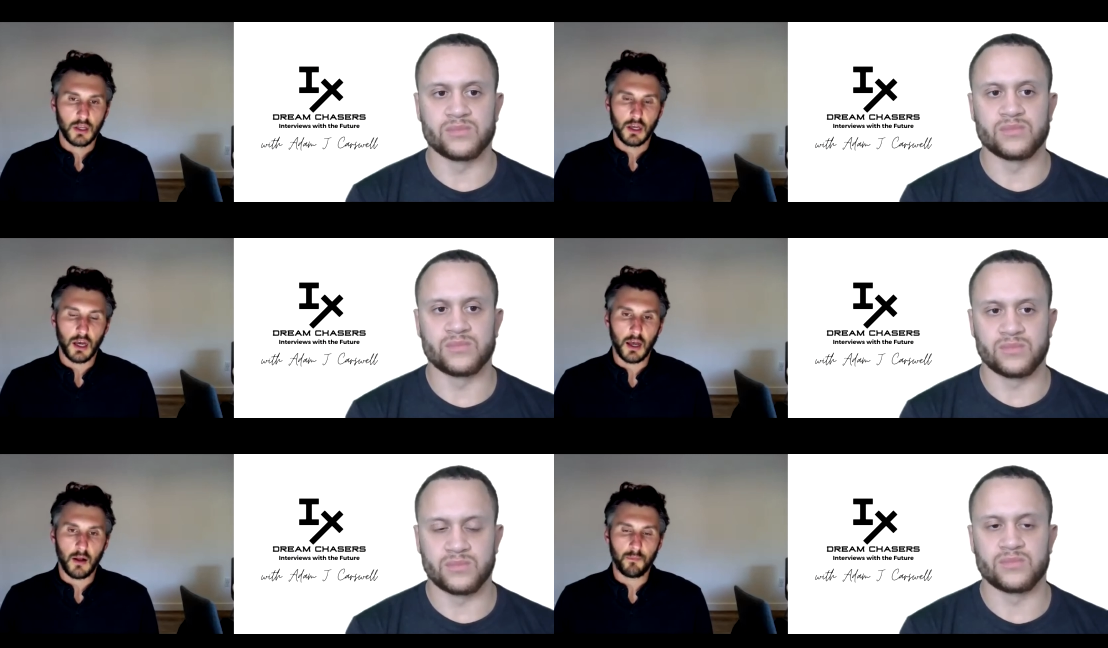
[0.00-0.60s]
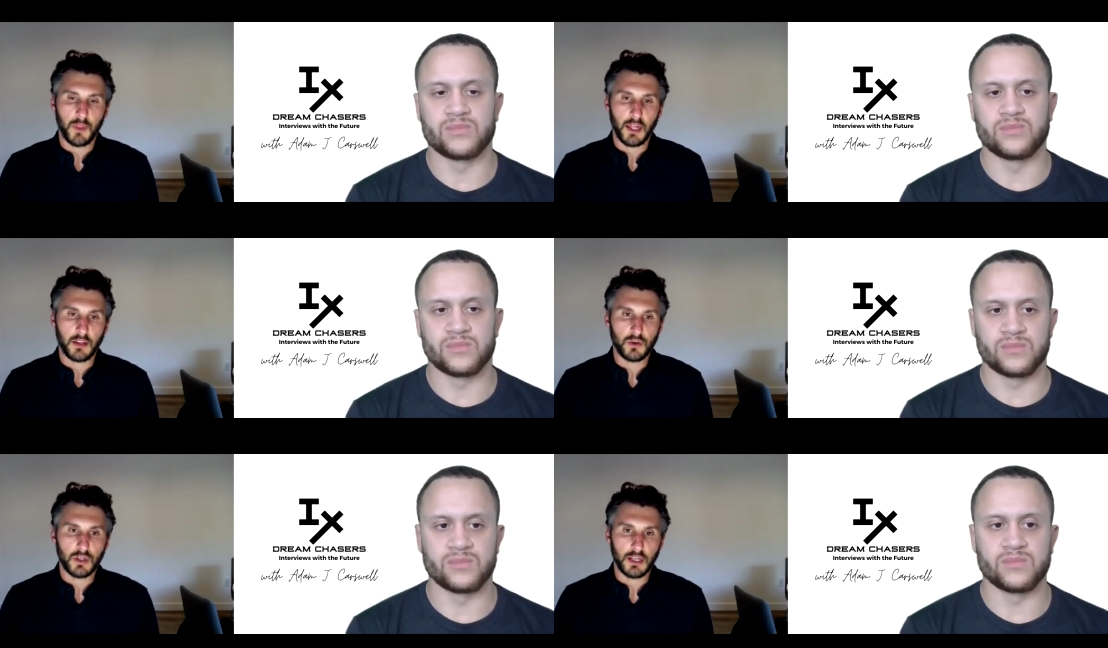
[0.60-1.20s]
Speaker 1: um,
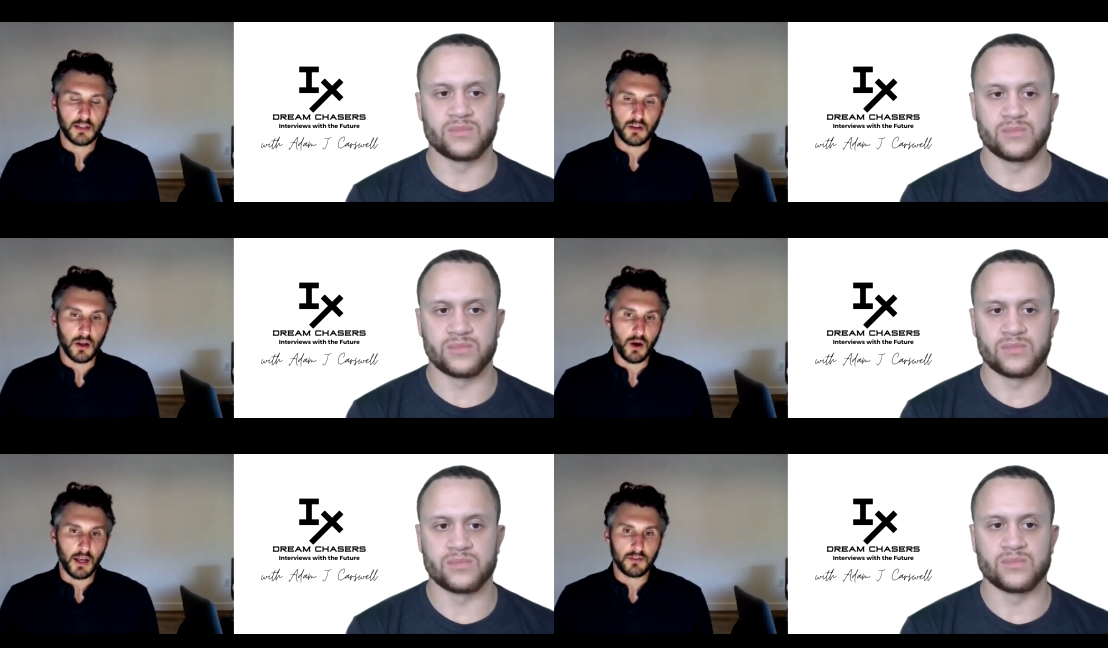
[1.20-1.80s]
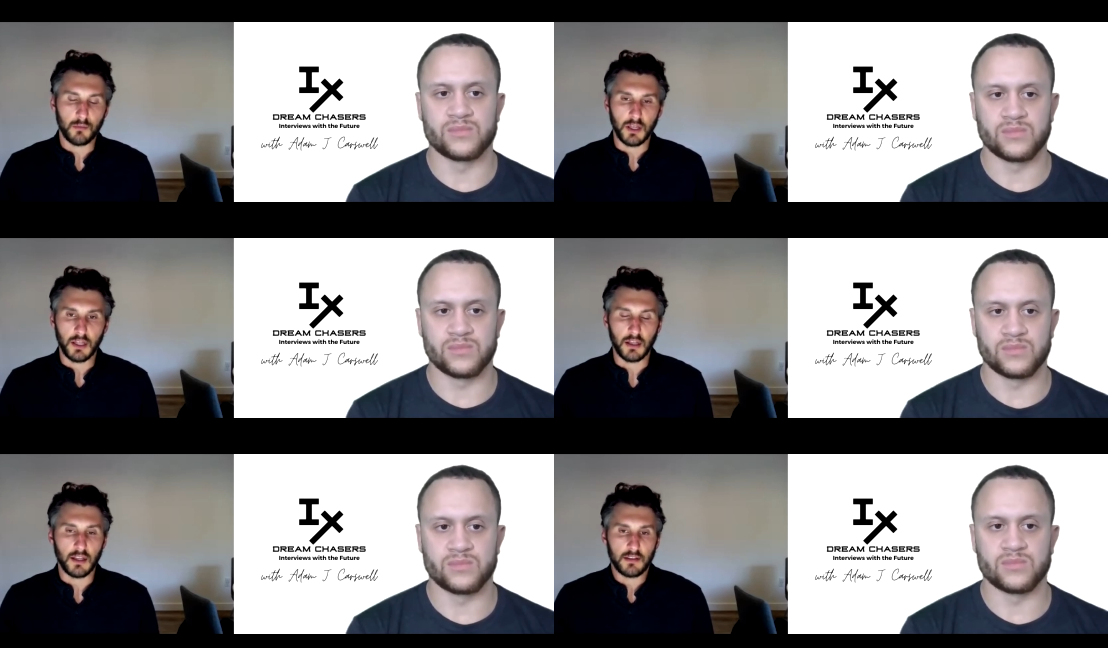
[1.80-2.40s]
and you can get to know us a bit
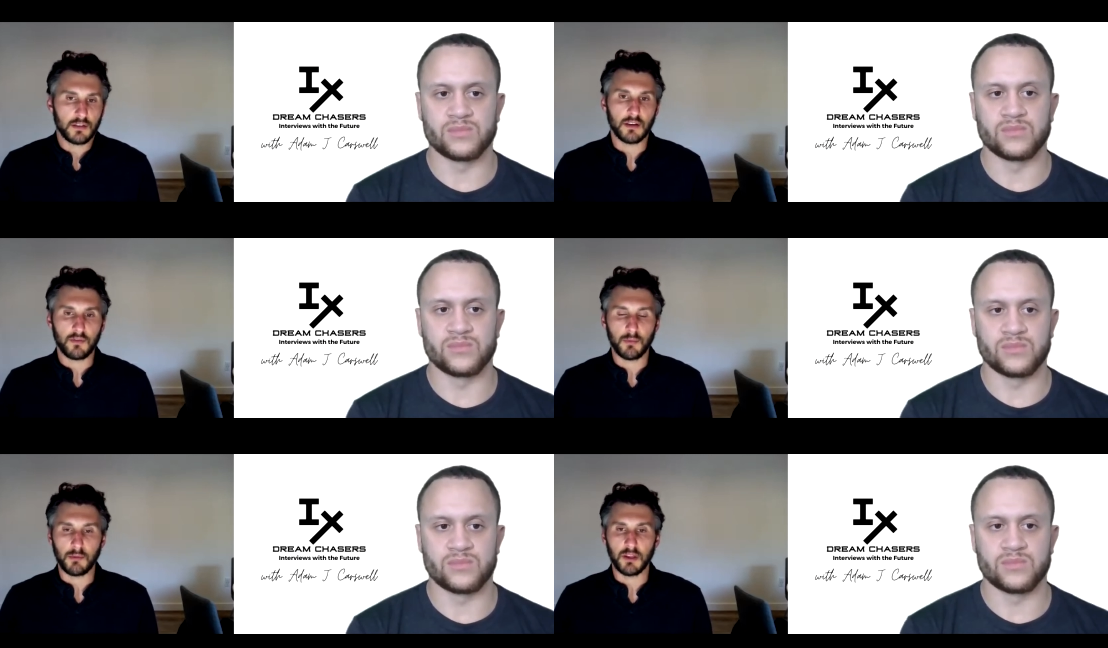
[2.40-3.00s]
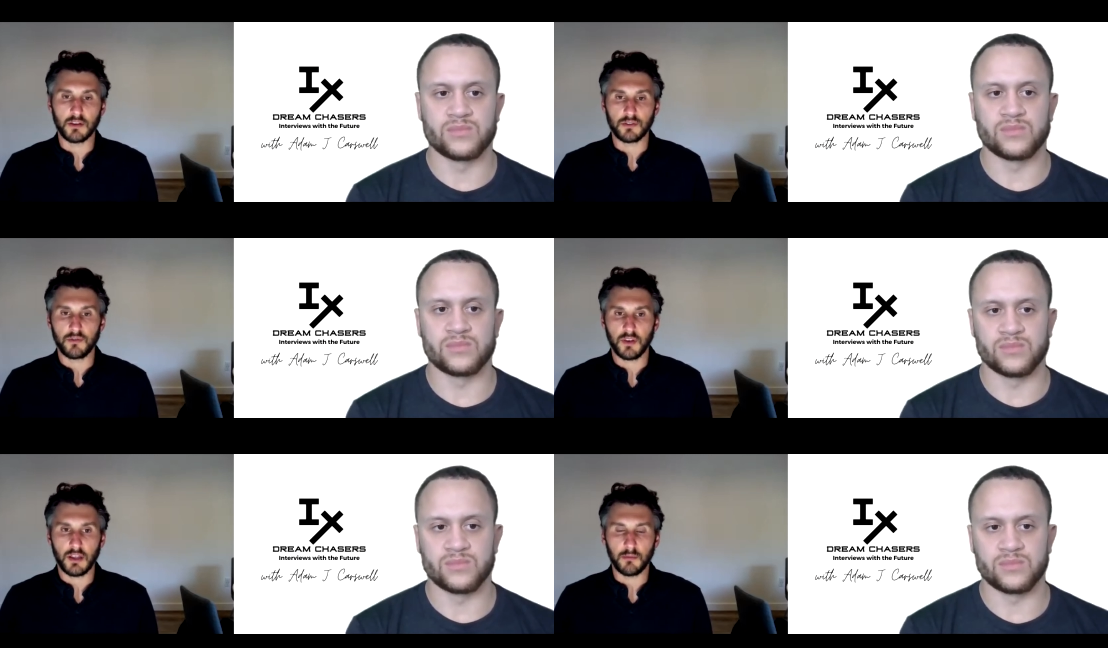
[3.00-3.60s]
and let's see if maybe there's a
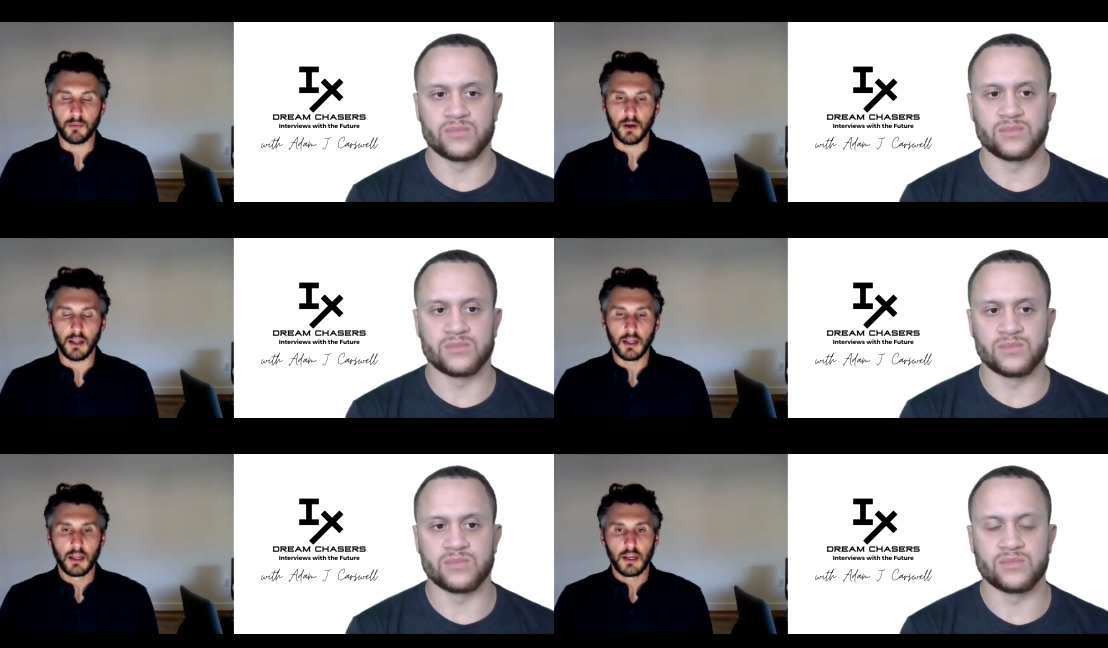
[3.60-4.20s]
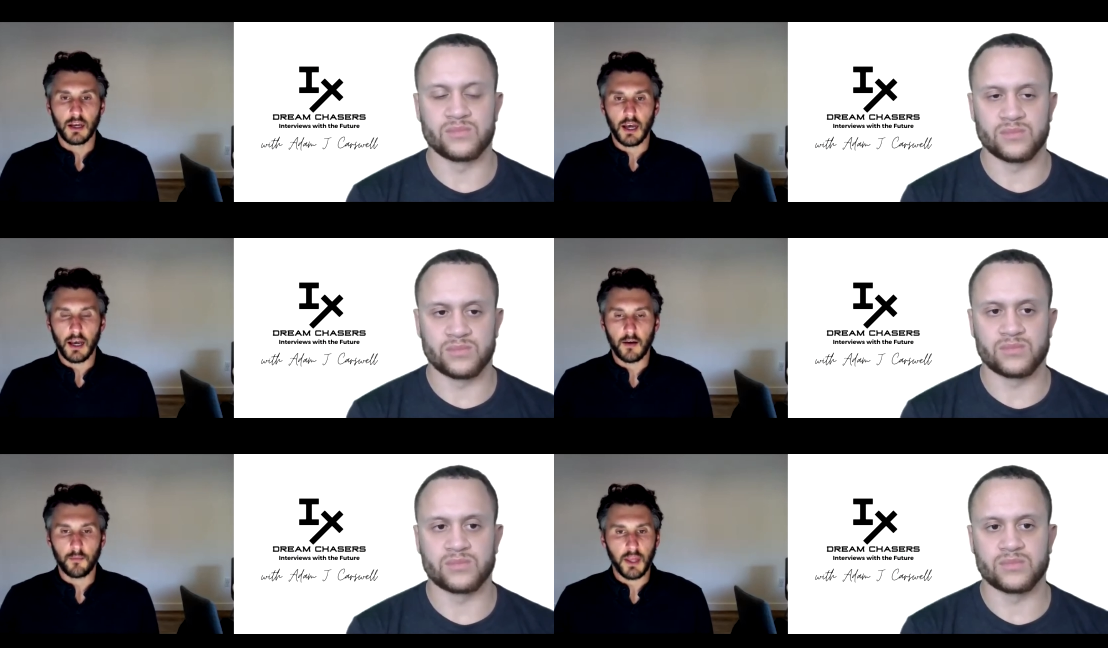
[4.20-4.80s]
fit. But
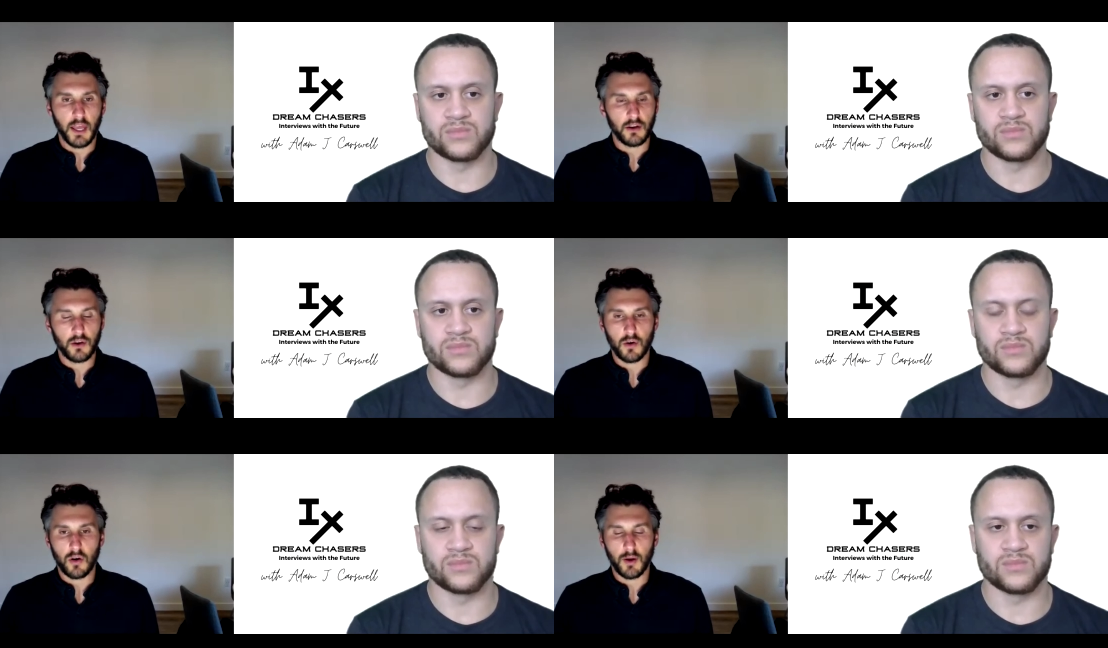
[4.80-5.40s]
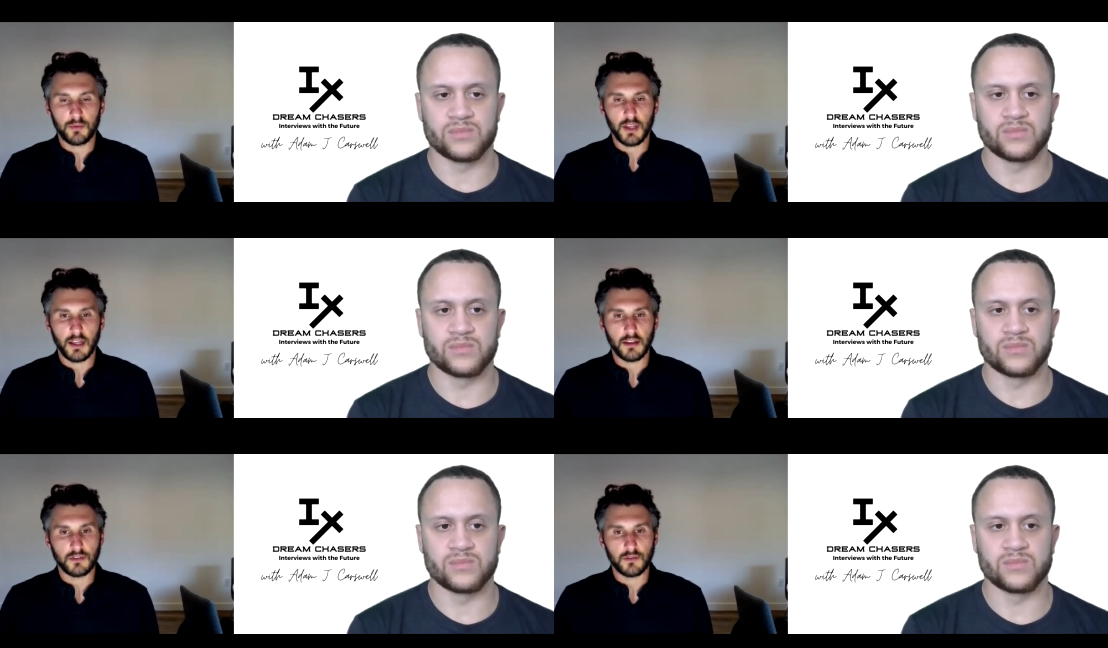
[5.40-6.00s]
um, yeah, go to our website
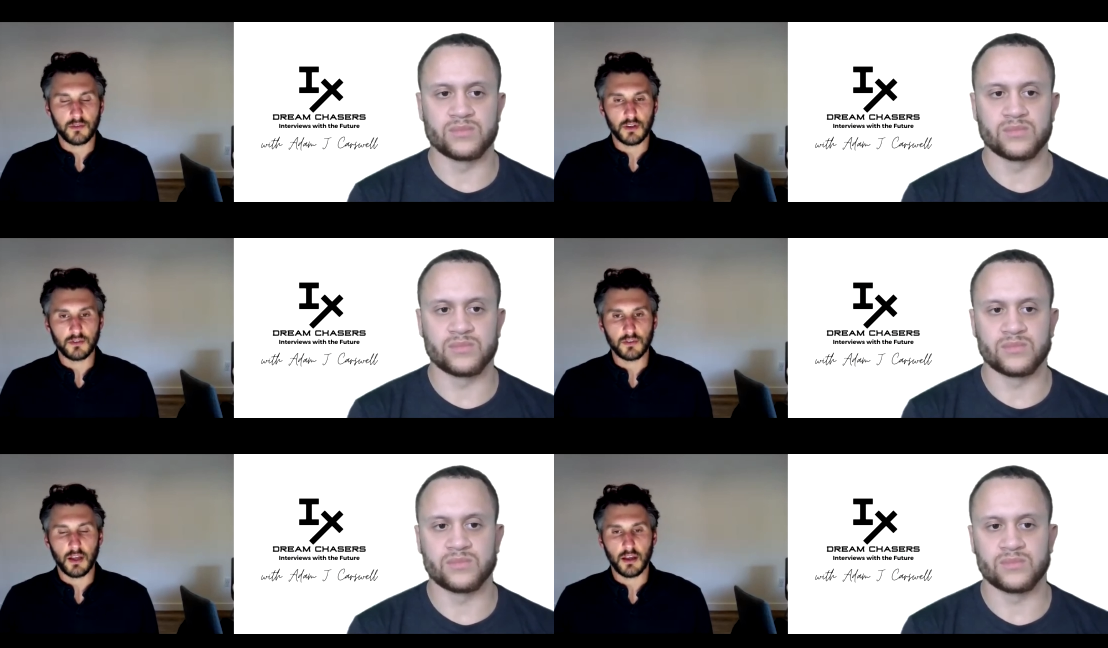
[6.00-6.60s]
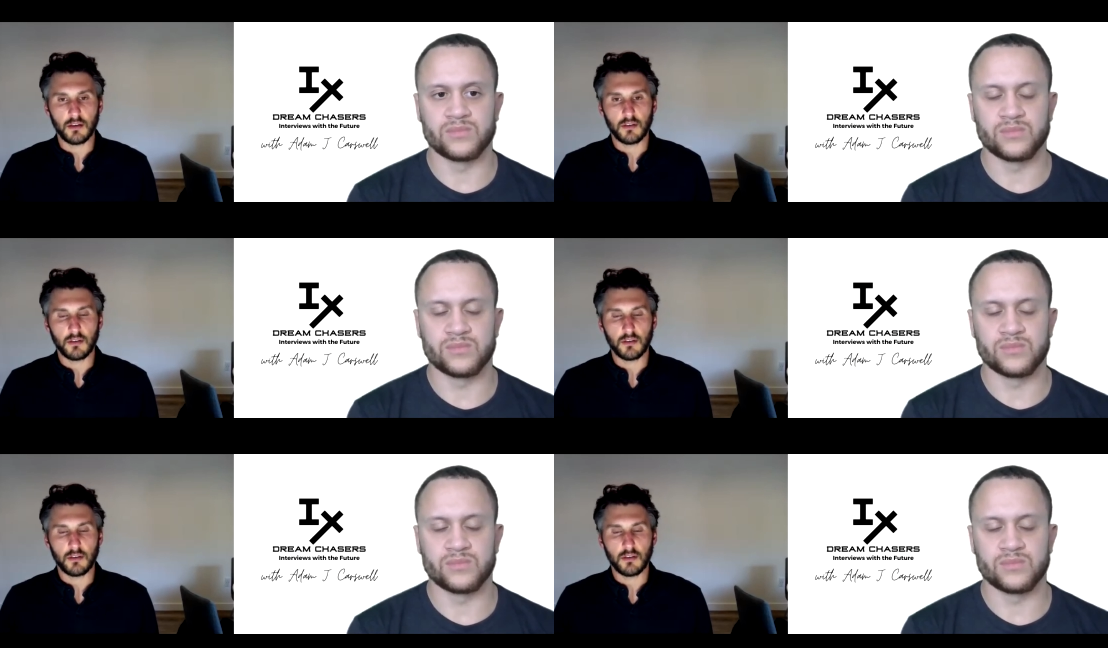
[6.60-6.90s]
and there's there's a, a,